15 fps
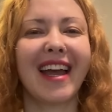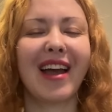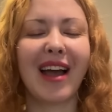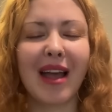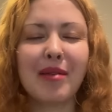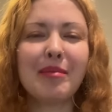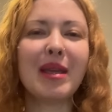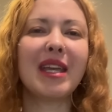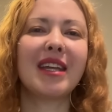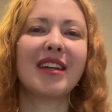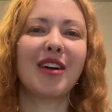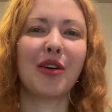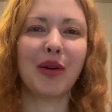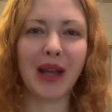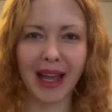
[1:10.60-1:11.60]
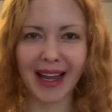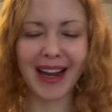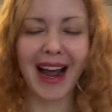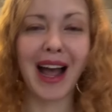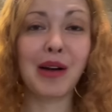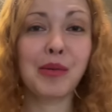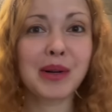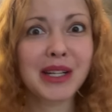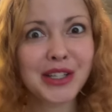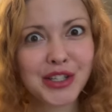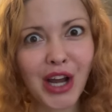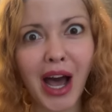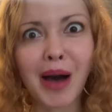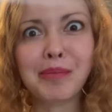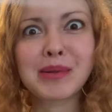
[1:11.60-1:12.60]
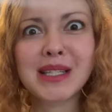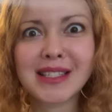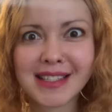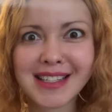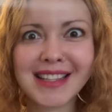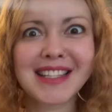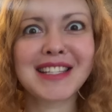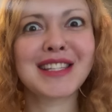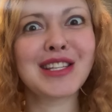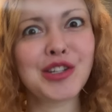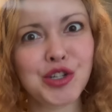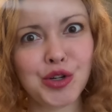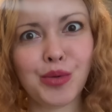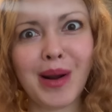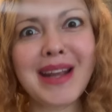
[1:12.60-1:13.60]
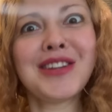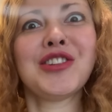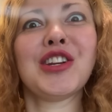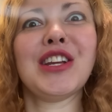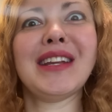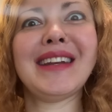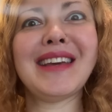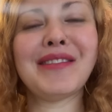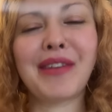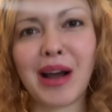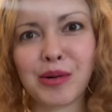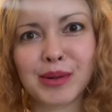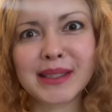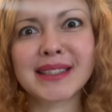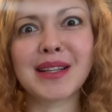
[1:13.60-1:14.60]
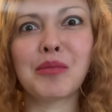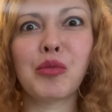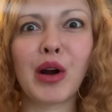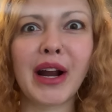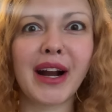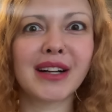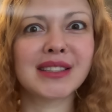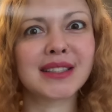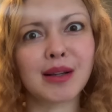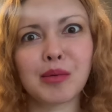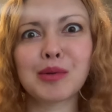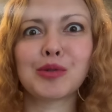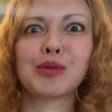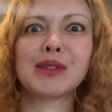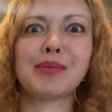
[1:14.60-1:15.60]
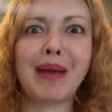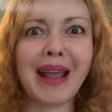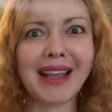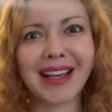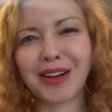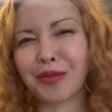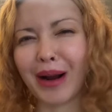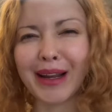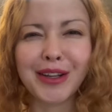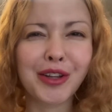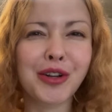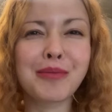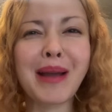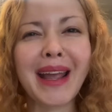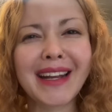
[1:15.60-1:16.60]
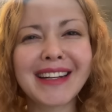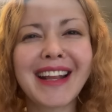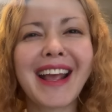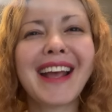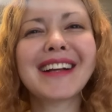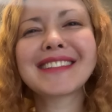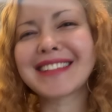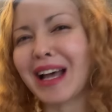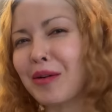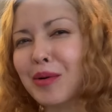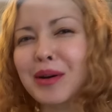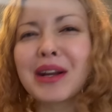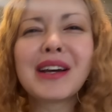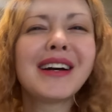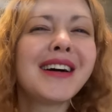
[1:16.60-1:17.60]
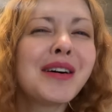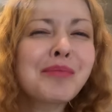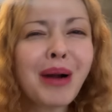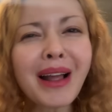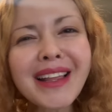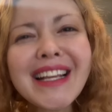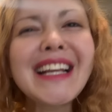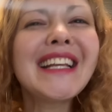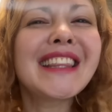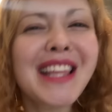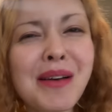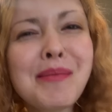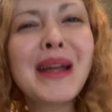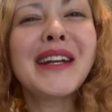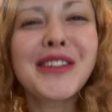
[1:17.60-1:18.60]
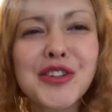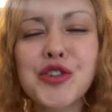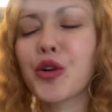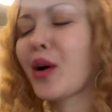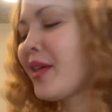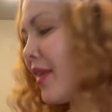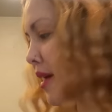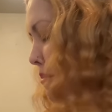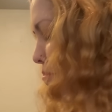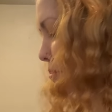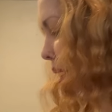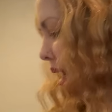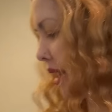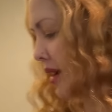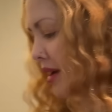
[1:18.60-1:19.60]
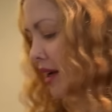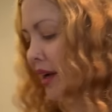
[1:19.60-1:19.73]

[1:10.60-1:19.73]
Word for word: I mean, okay, I would adopt to the situation if I was somewhere someone was making regular pancakes. I would probably eat them and enjoy them. But